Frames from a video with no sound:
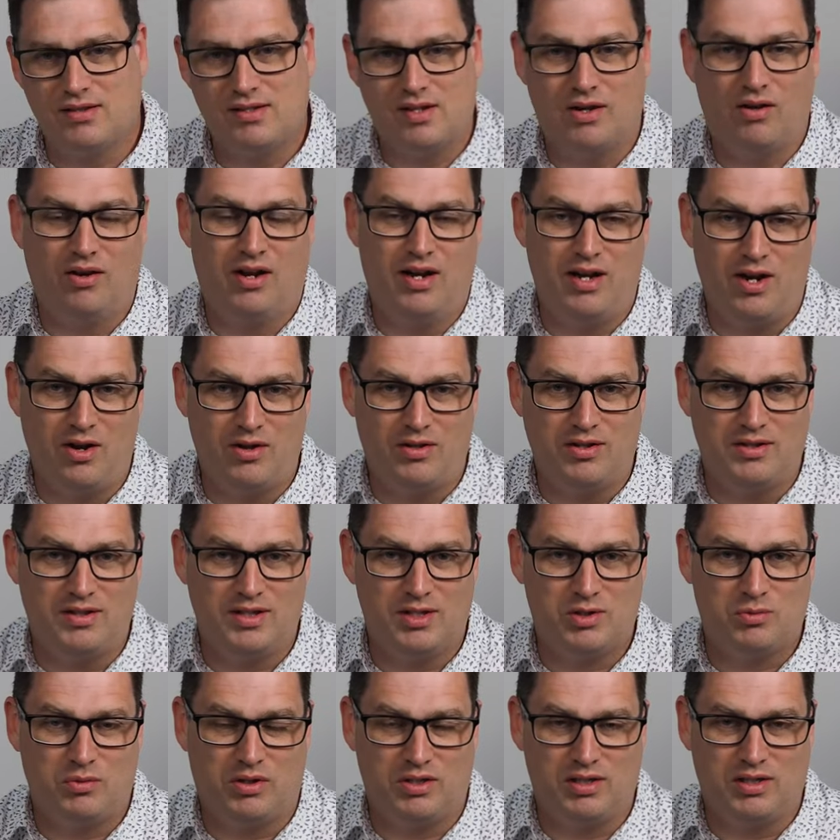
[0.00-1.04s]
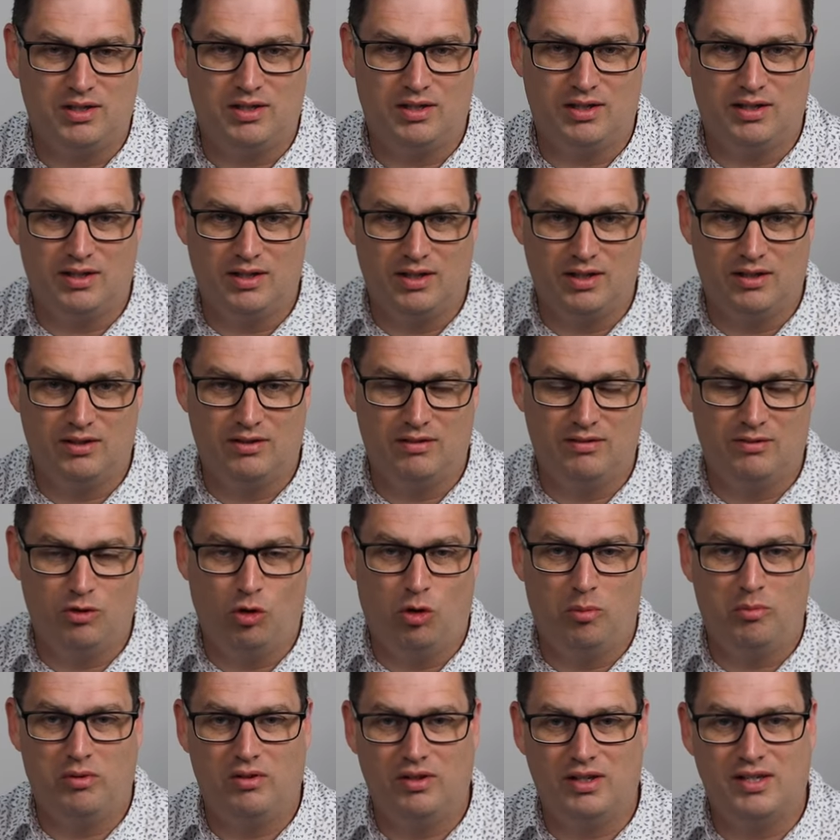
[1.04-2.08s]
So I know that this wasn't the
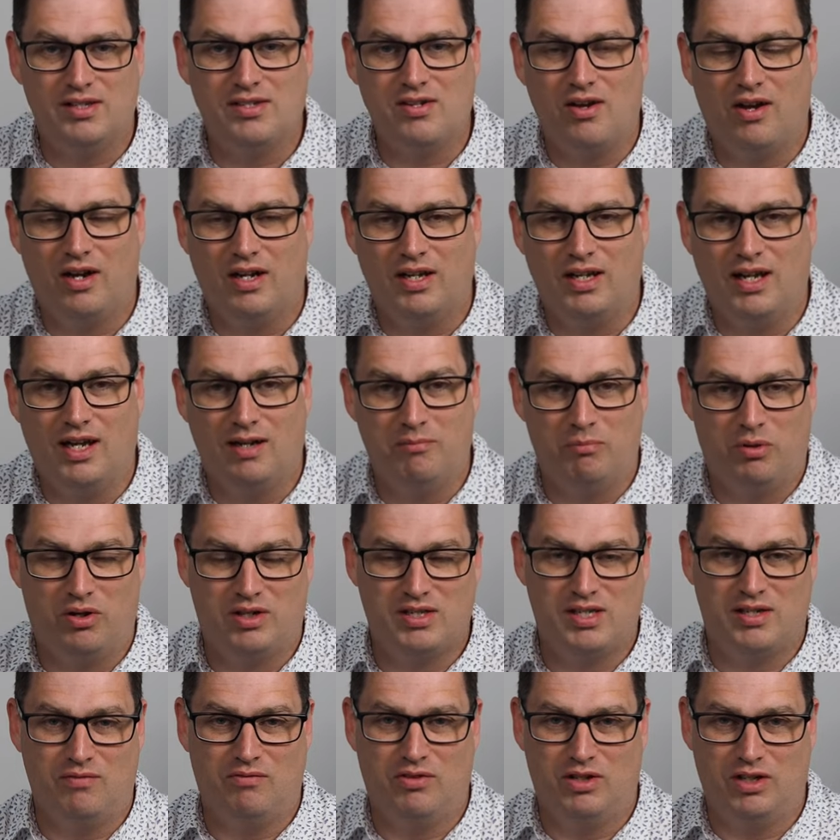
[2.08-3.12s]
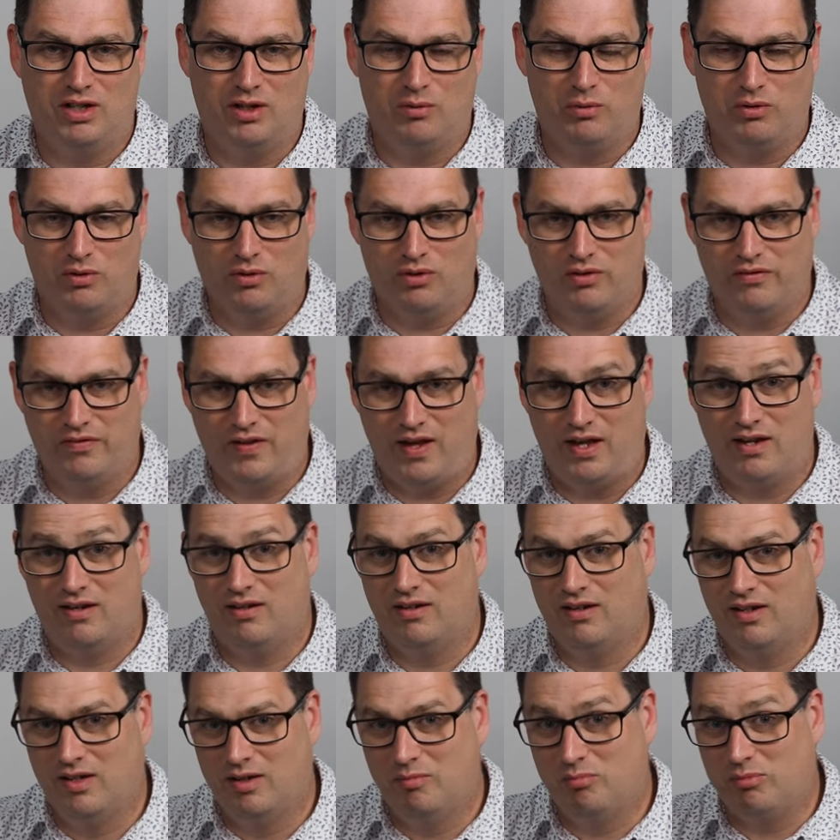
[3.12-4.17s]
normal exciting unboxing video with all
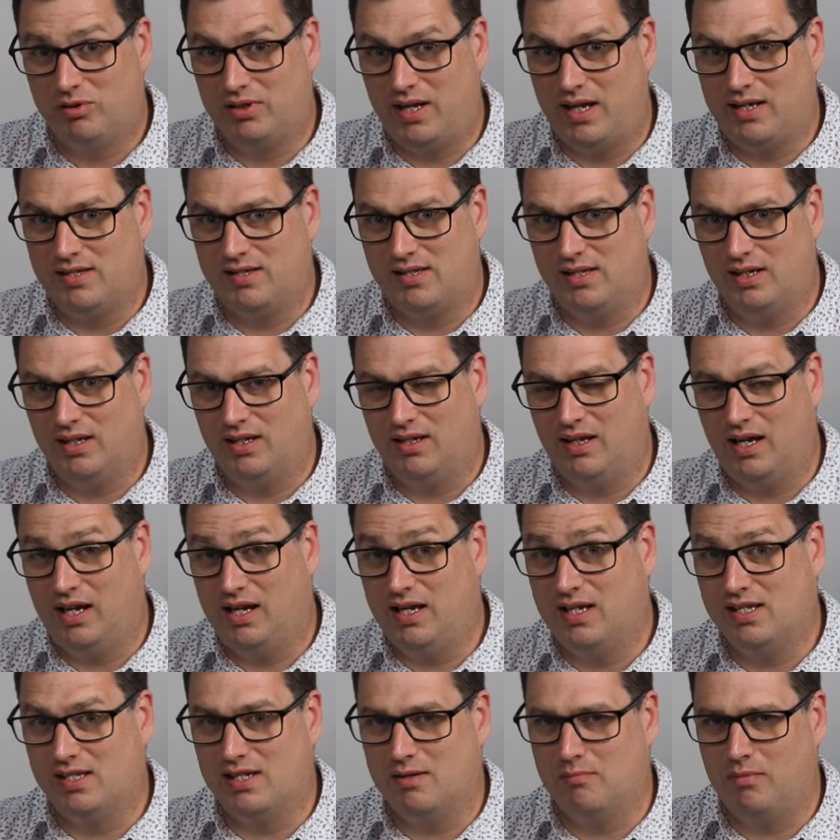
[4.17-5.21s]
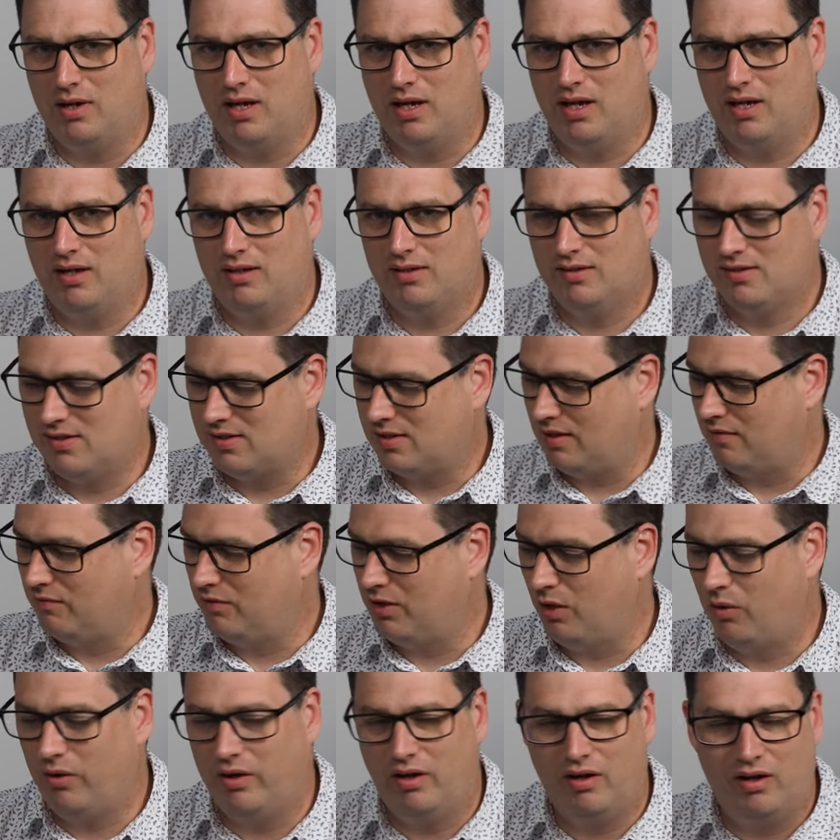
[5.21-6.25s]
that plastic ASMR
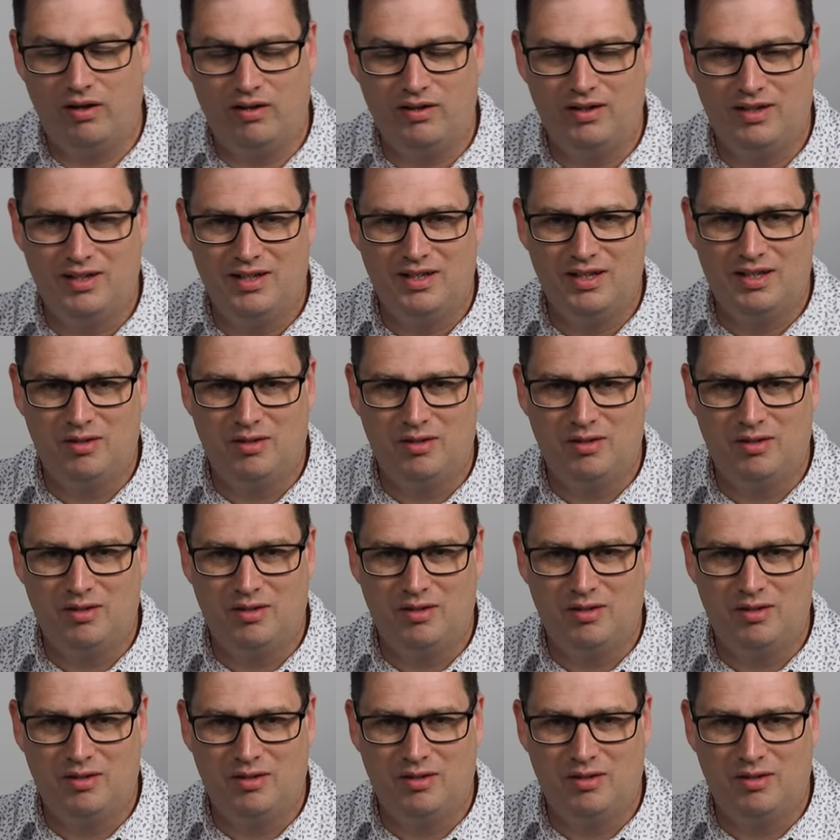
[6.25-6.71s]
stuff going on.